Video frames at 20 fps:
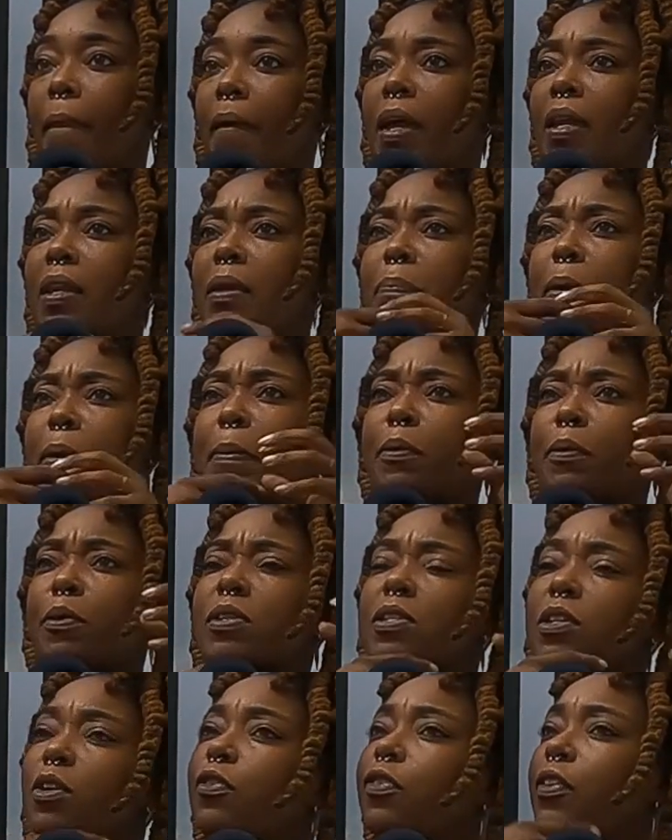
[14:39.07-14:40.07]
and then people
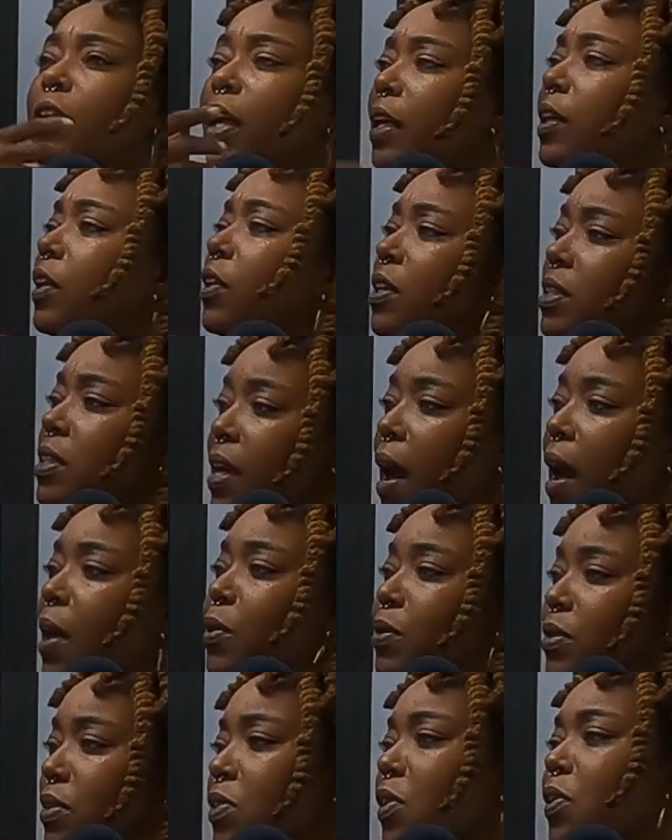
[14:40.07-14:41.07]
still feel like they're
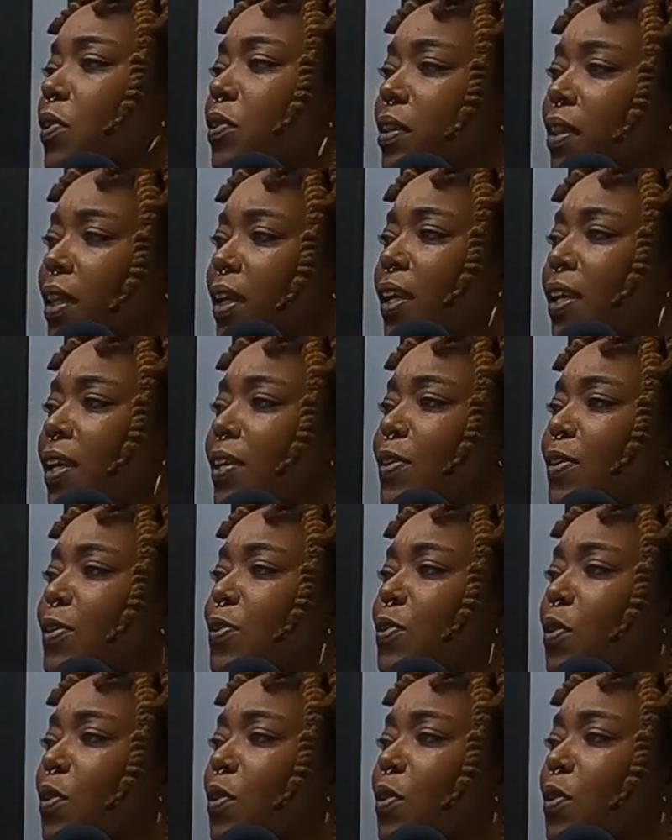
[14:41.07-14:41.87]
entitled to certain things.